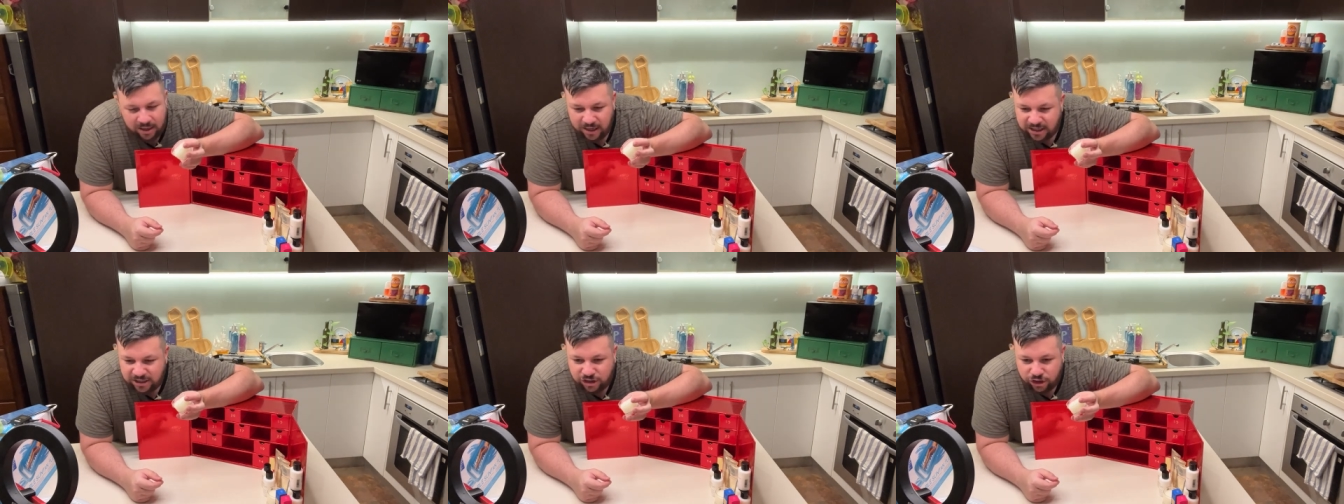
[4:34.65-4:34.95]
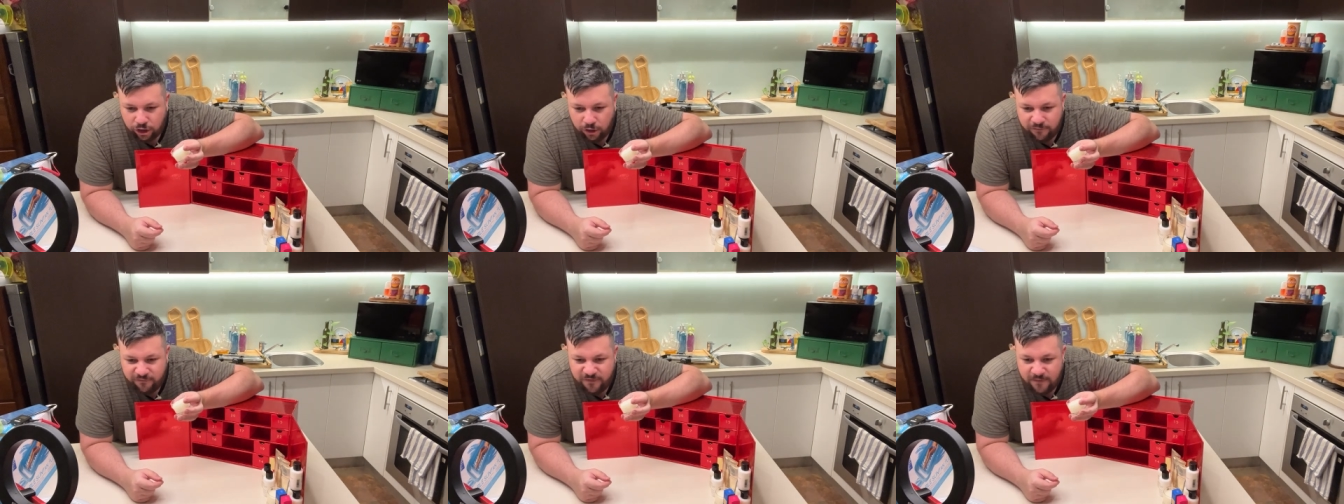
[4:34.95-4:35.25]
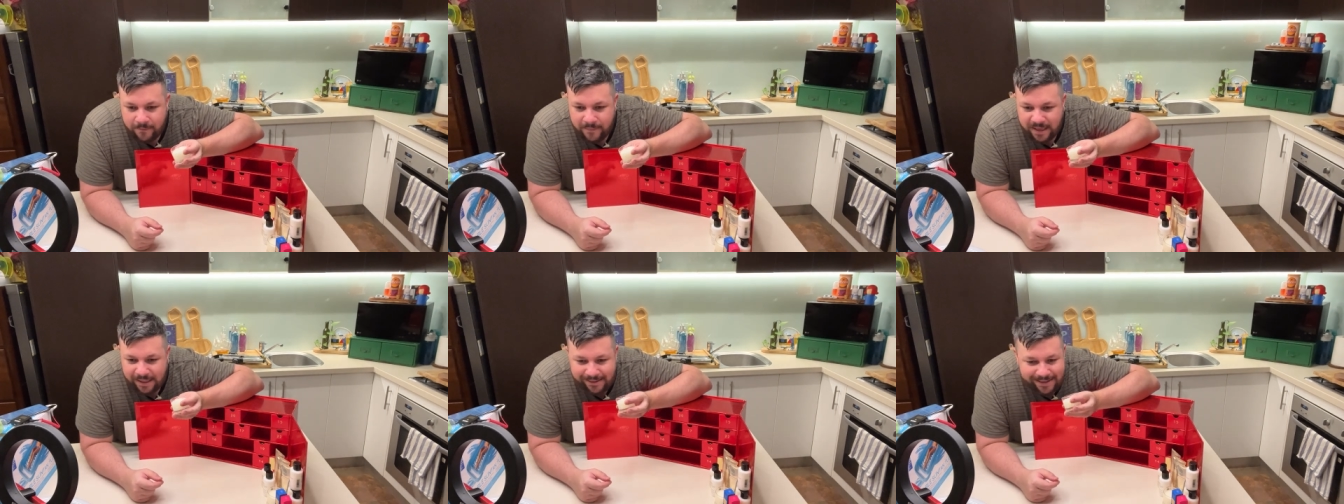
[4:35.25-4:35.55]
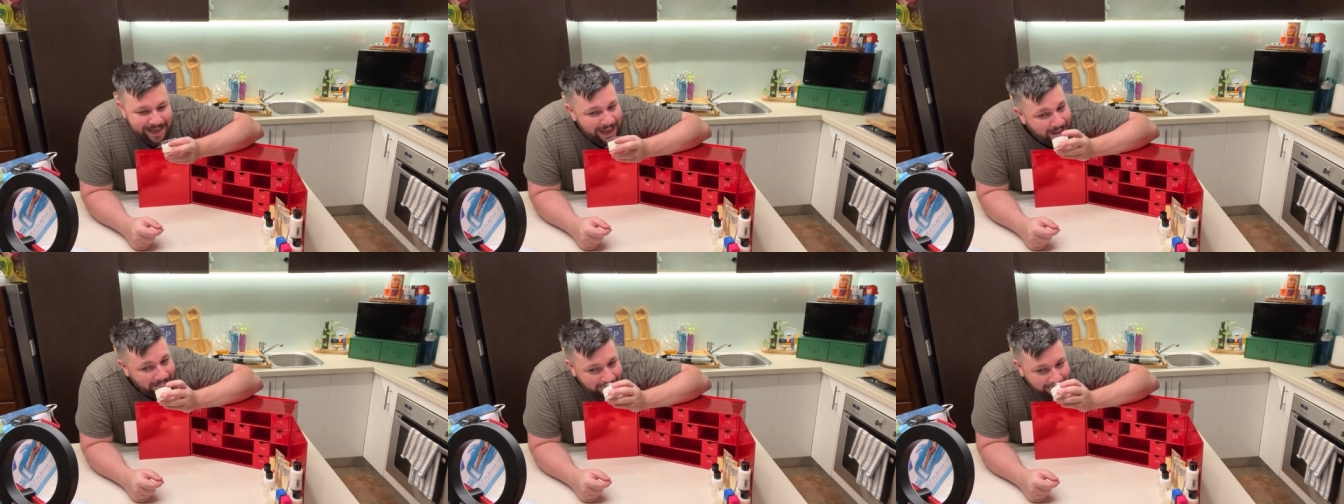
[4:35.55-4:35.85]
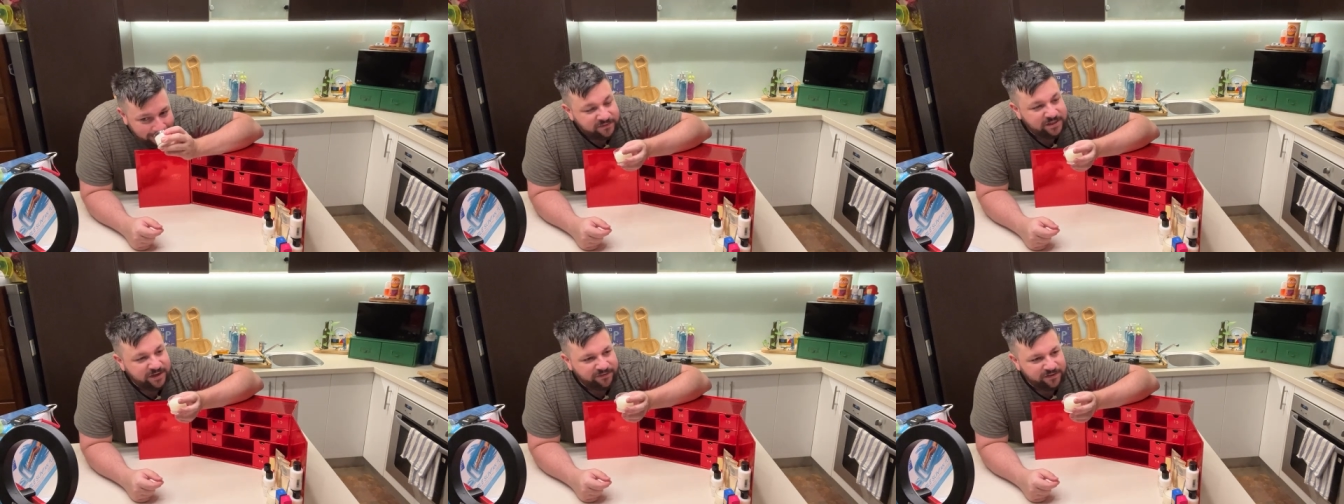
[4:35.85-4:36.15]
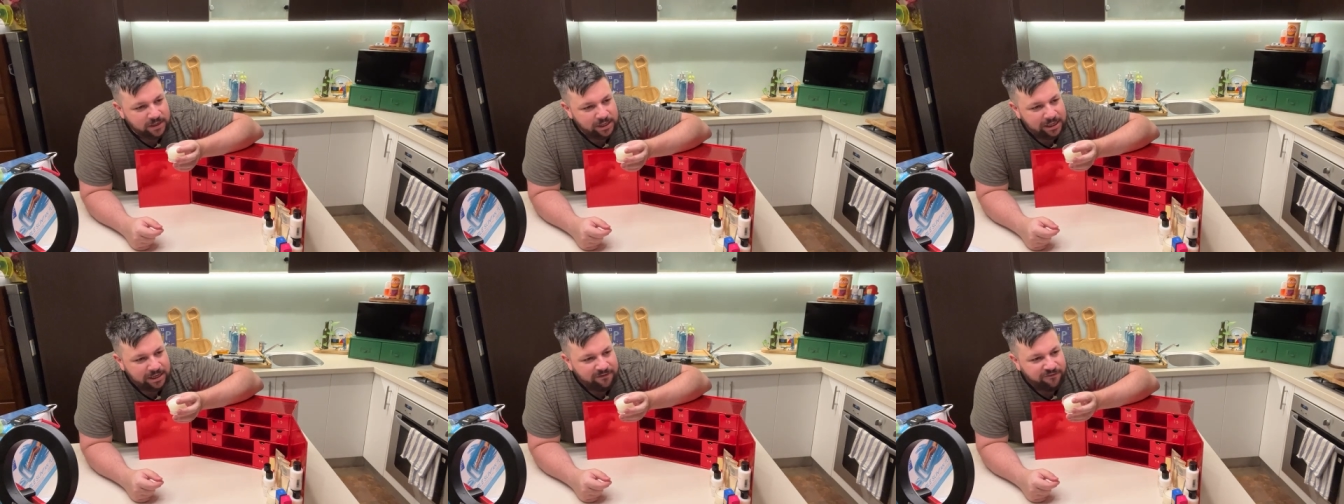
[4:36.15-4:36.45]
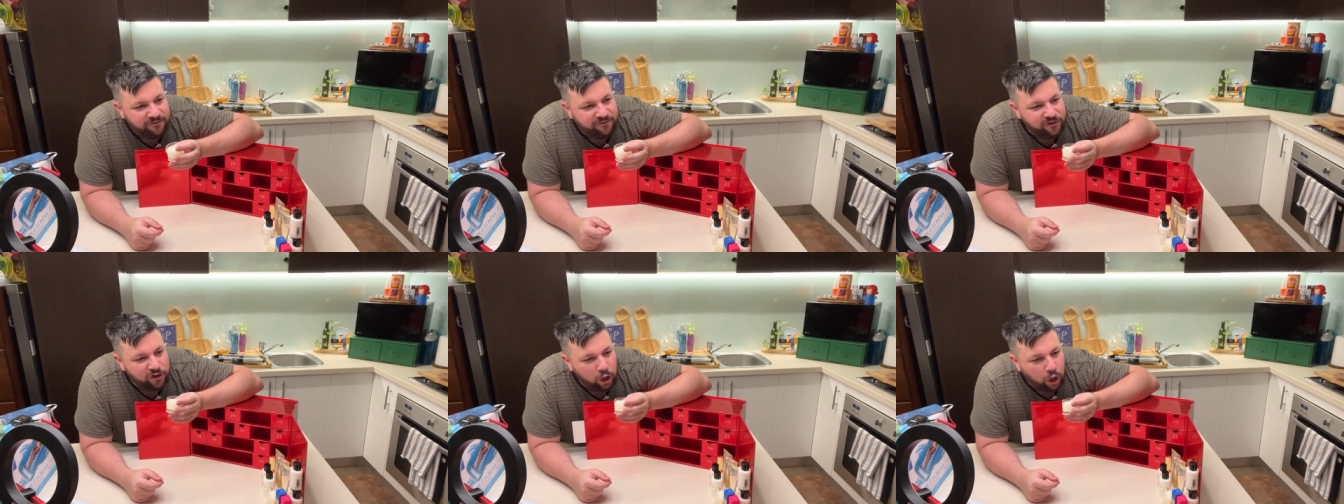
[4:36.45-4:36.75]
It's so familiar. Definitely
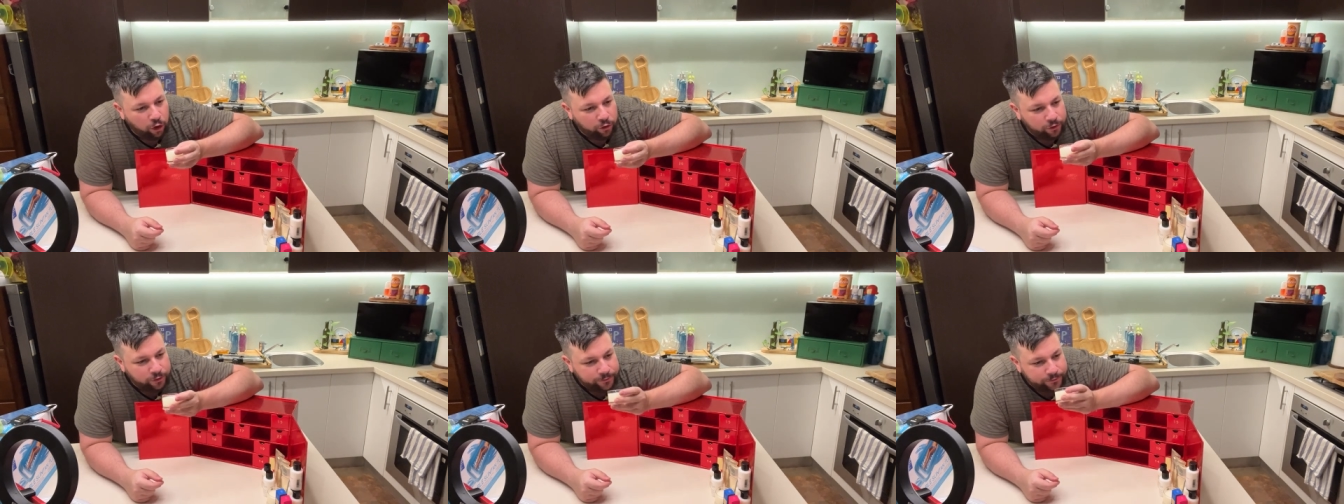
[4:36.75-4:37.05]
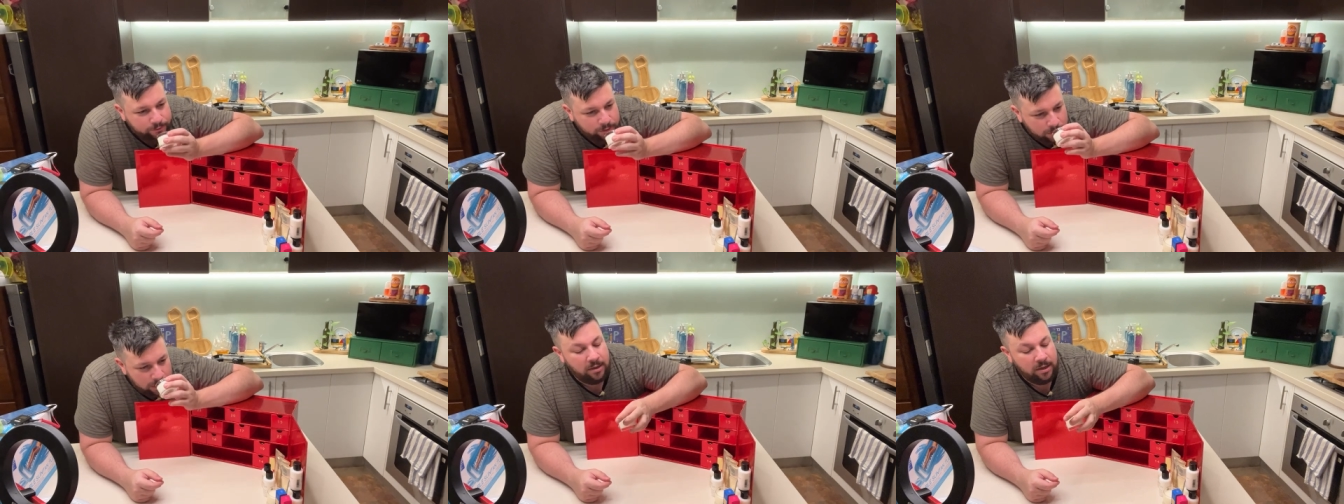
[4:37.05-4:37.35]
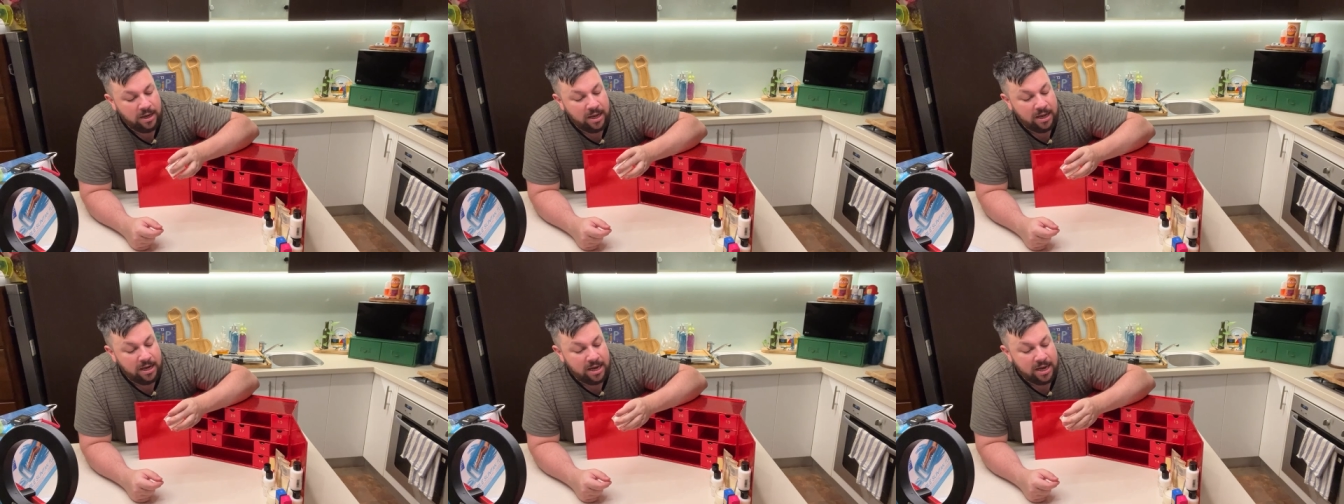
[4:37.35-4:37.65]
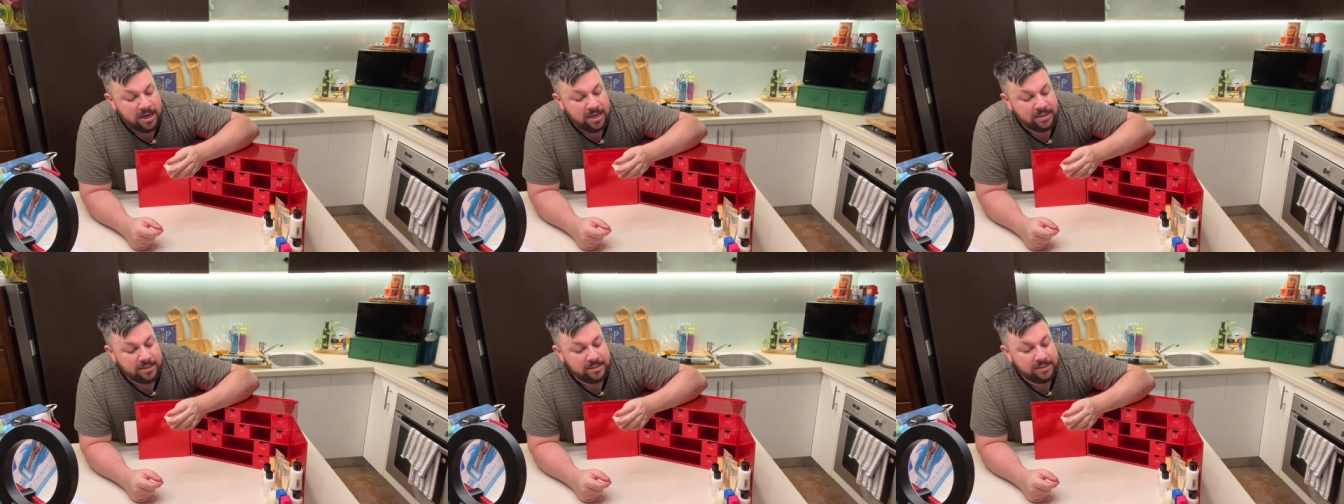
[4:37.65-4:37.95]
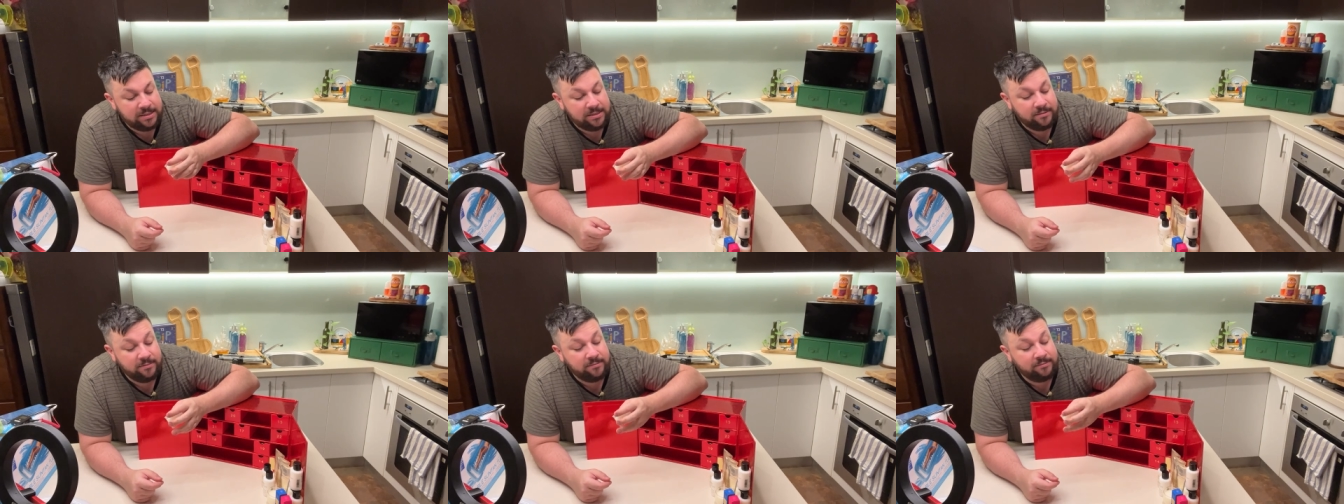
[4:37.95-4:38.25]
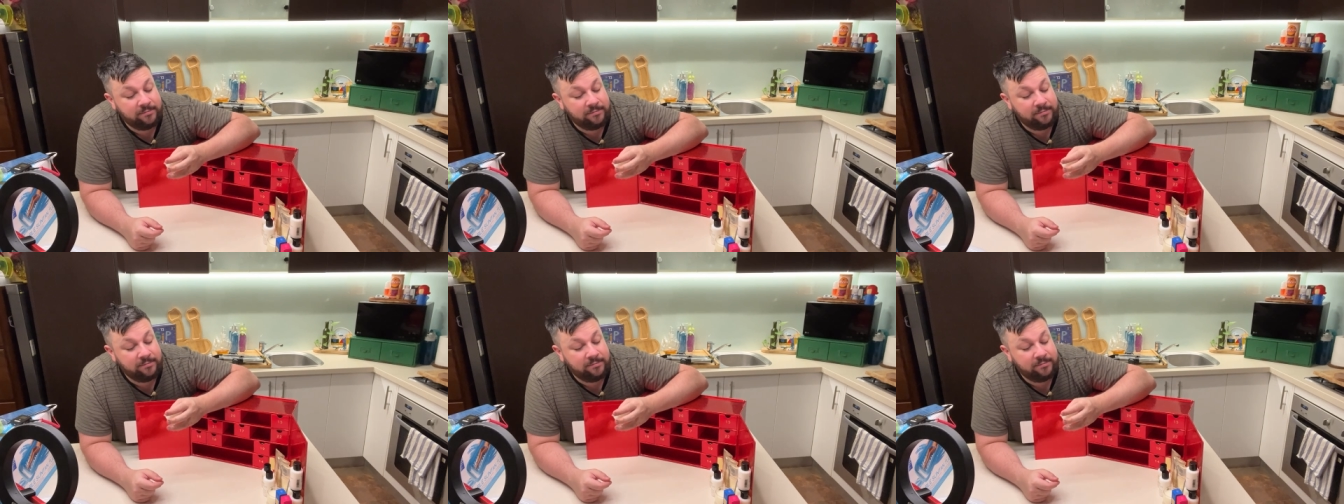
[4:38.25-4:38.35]
floral. It is.